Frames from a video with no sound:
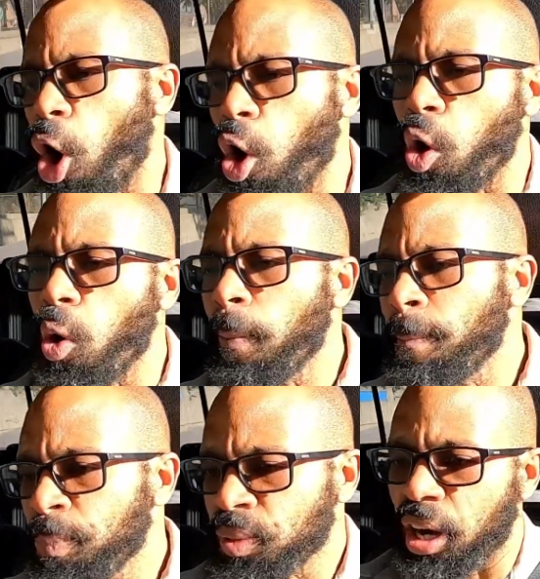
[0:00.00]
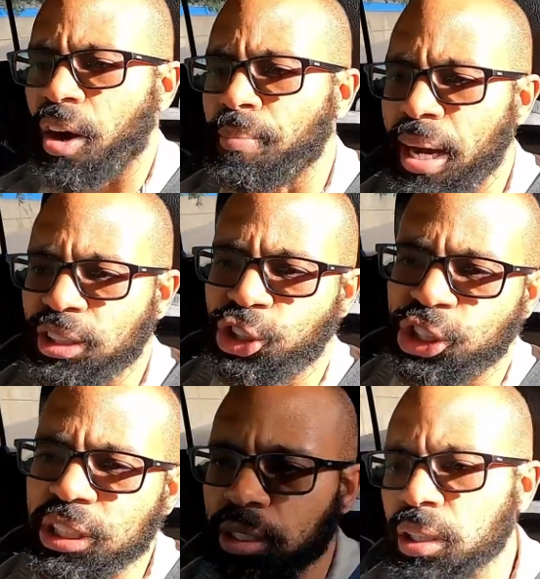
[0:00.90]
all of my
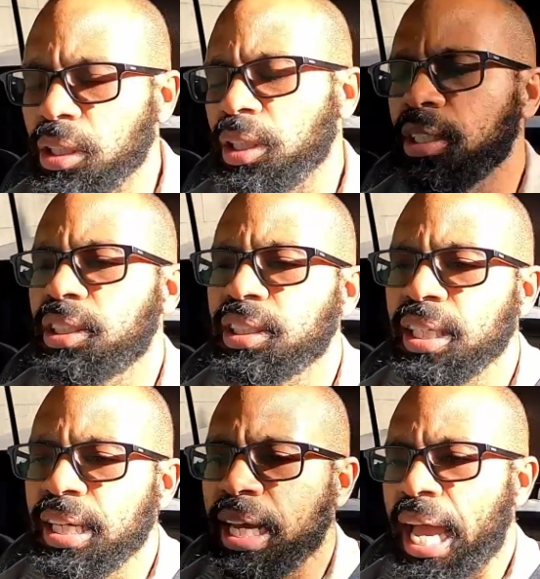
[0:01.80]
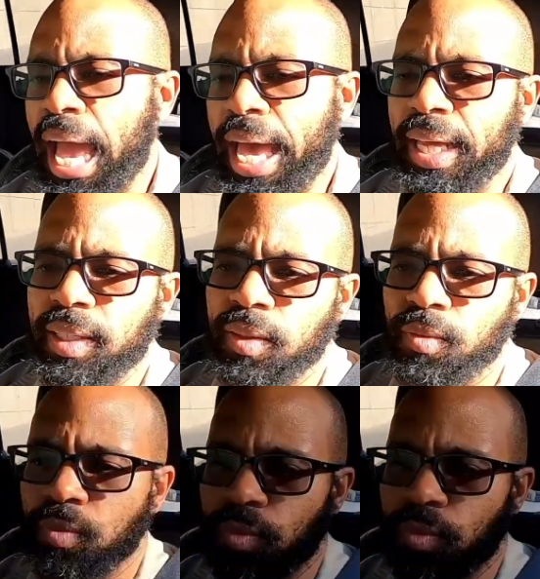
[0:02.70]
sheet goods and